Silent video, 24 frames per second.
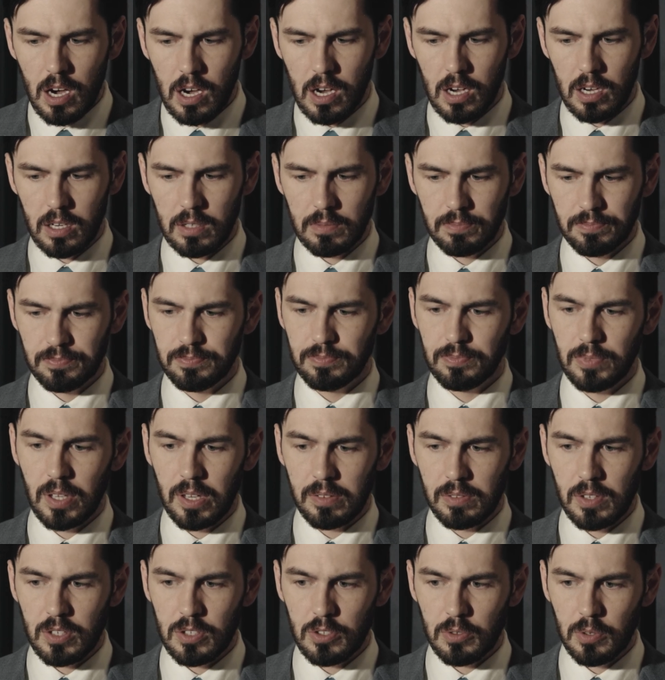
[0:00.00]
and
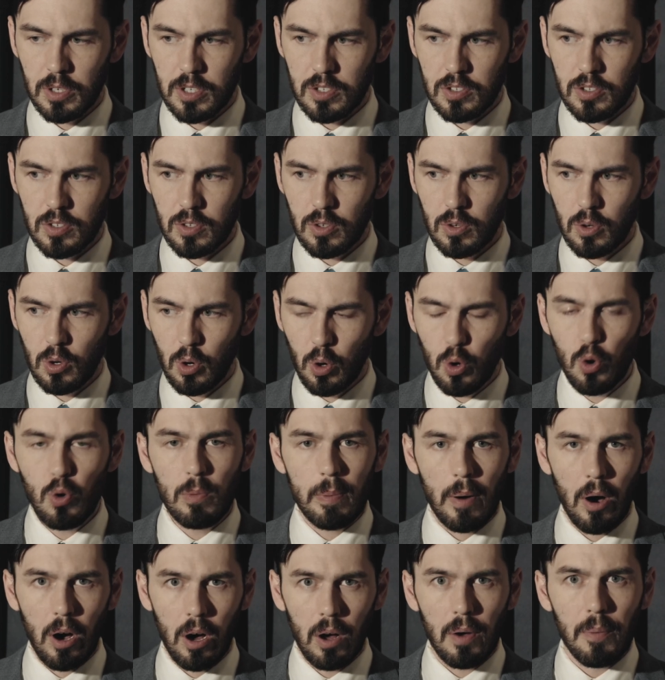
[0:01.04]
this was
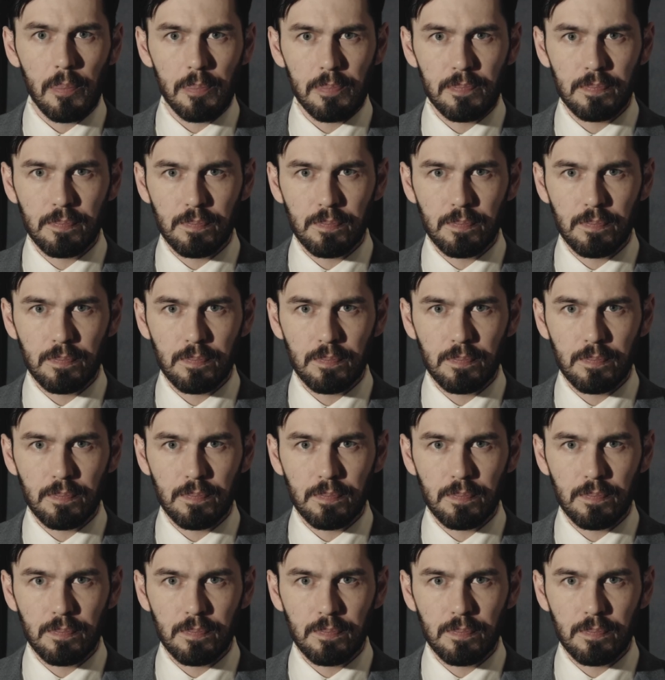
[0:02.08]
Hubal,